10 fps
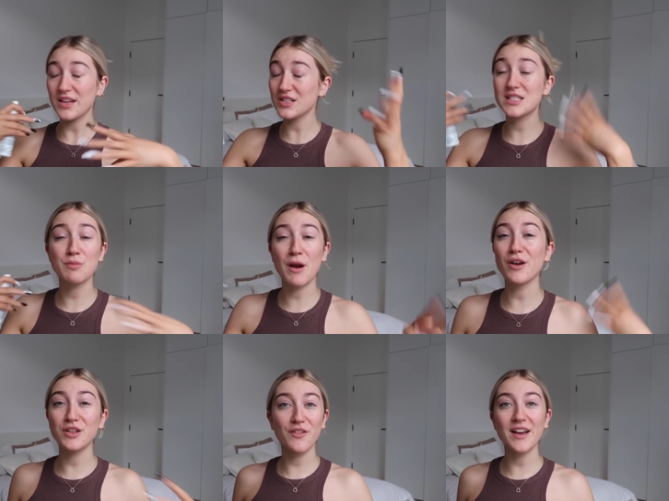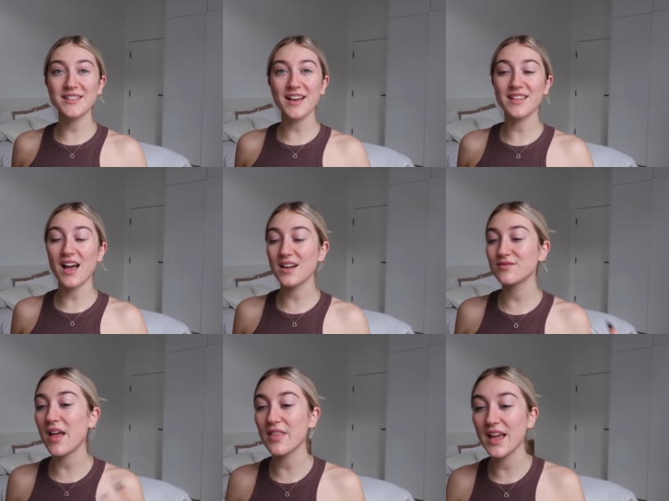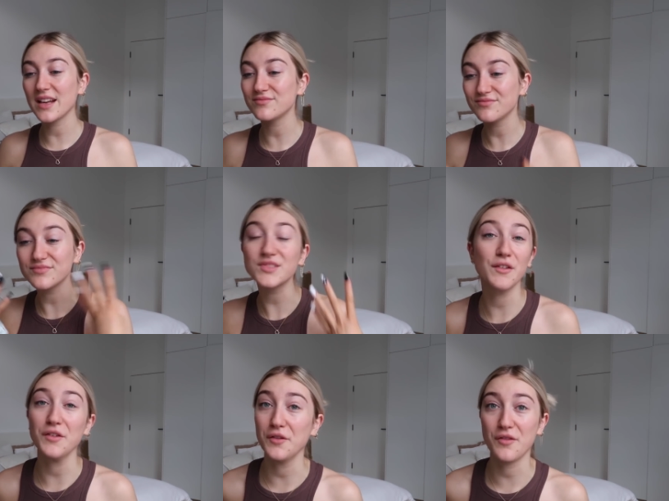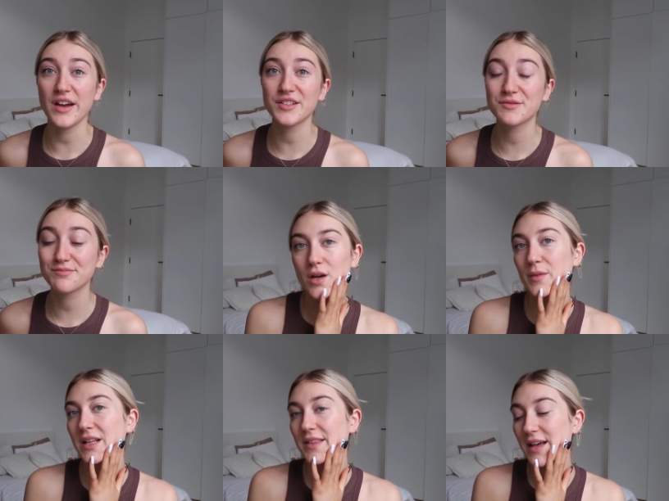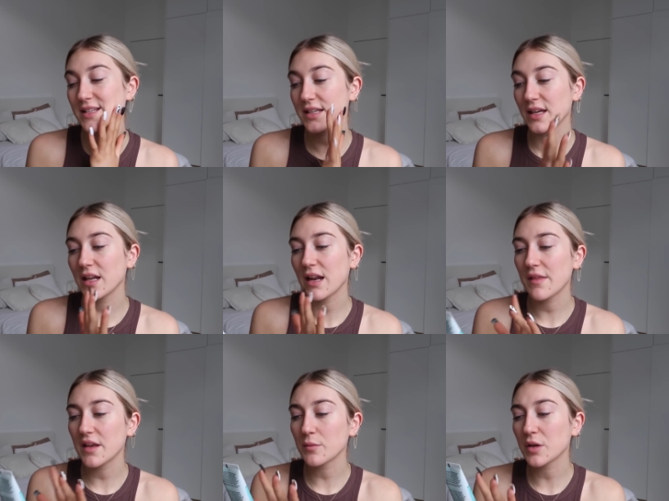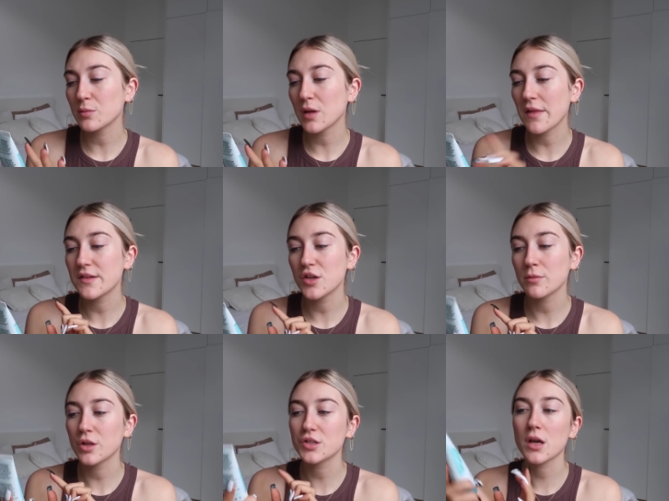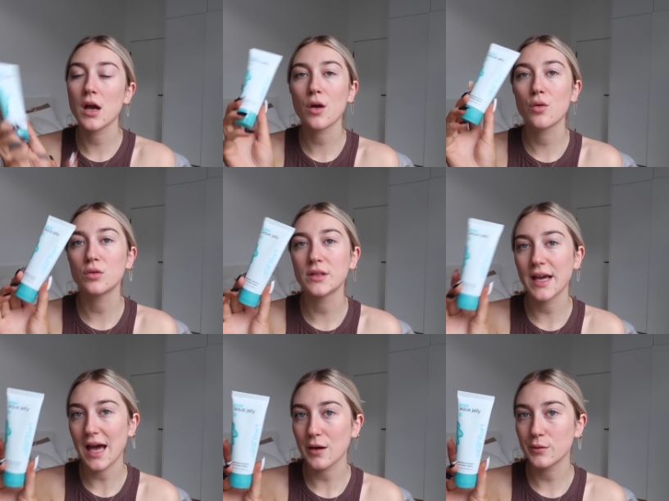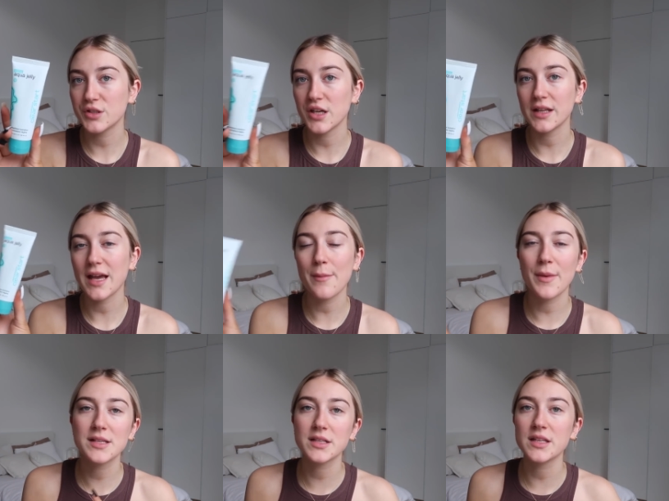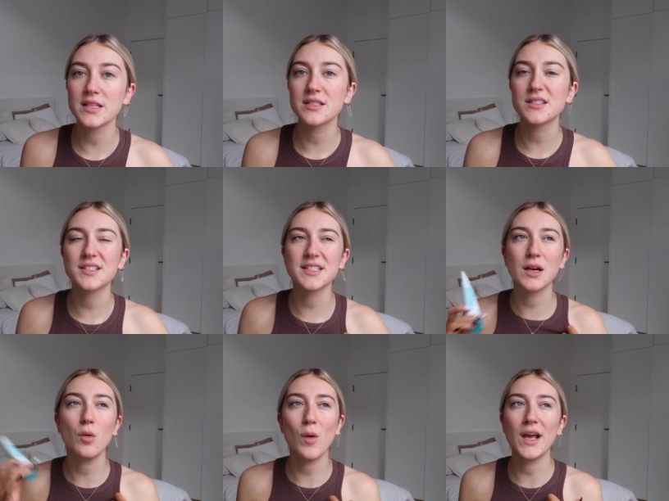And you just spray it on your face like that, and then you feel fresh. So I'm gonna let that sink in, and then I'm gonna apply the Dermalogica Cooling Aqua Jelly, and basically this is just like a